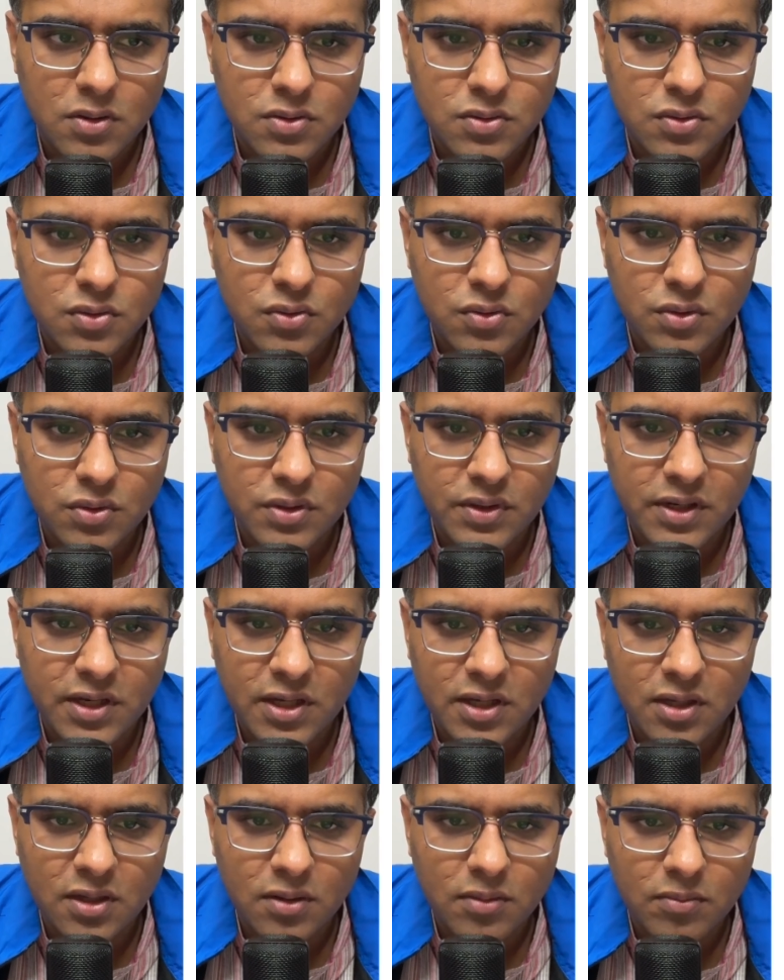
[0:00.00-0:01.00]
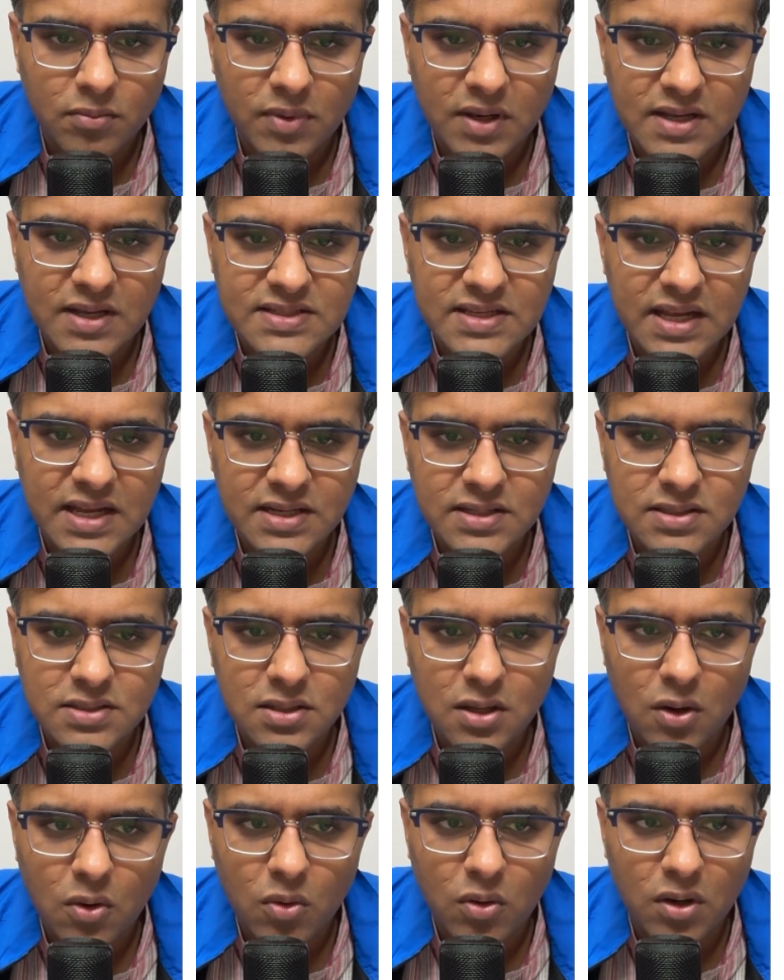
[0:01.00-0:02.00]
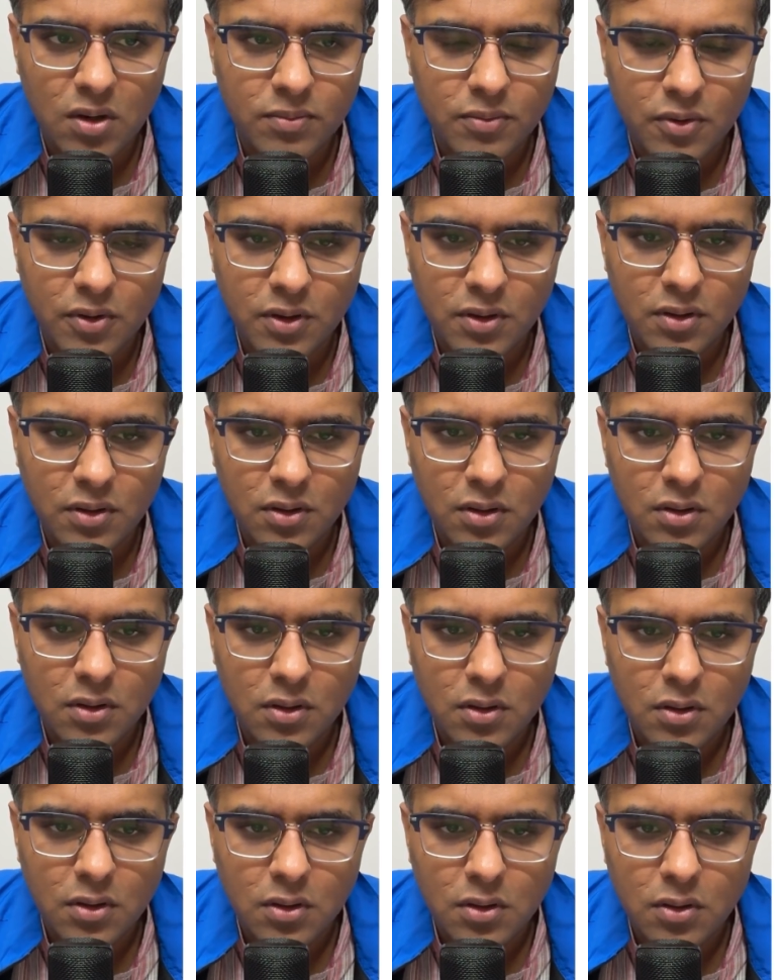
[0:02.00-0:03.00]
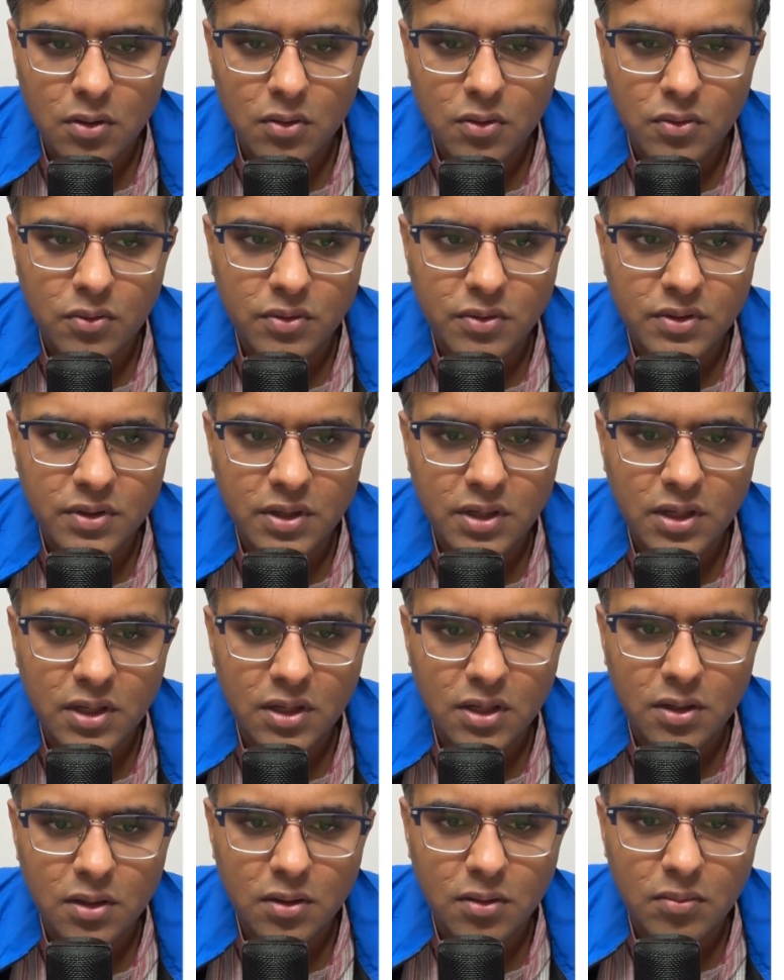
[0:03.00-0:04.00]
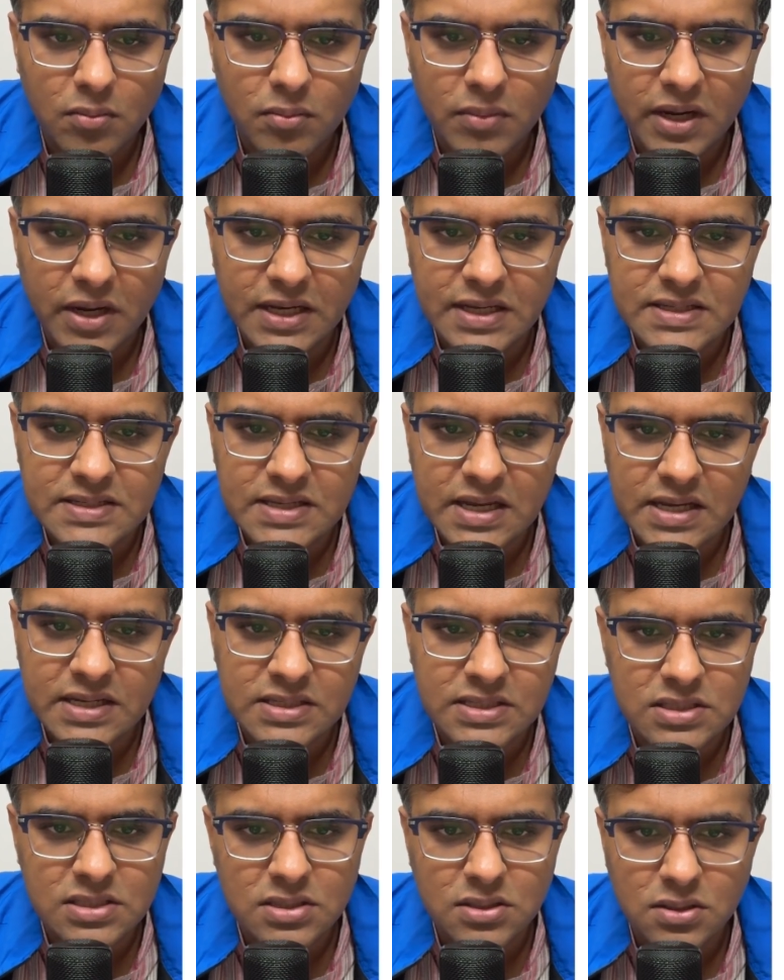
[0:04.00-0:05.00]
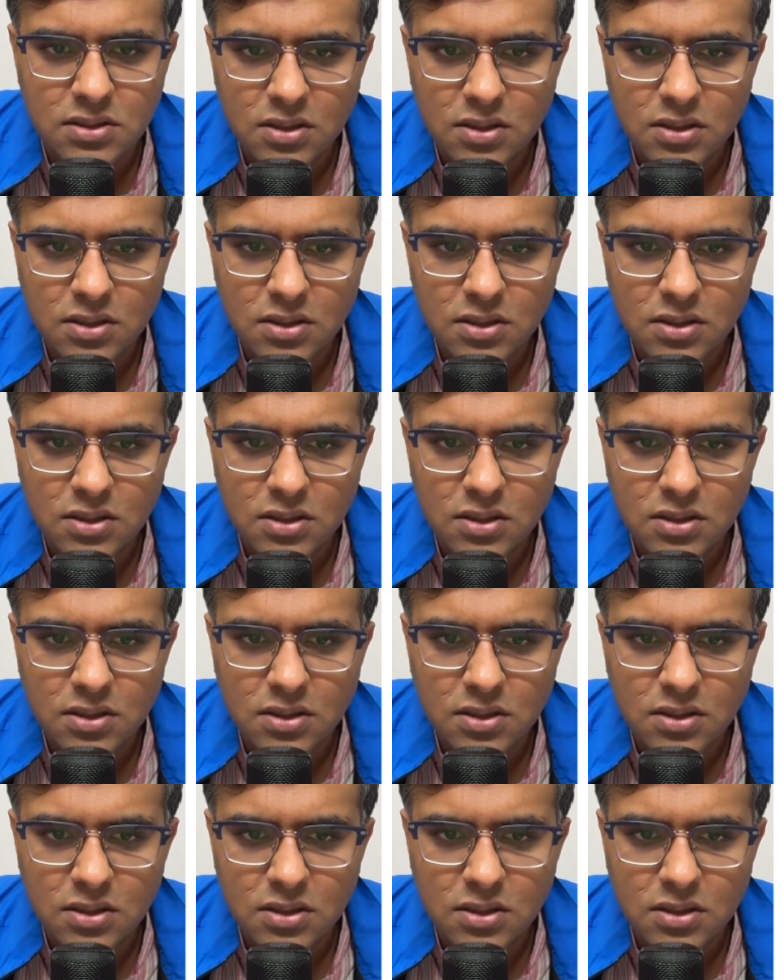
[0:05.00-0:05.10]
Root 3 plus x whole upon root 3 minus x.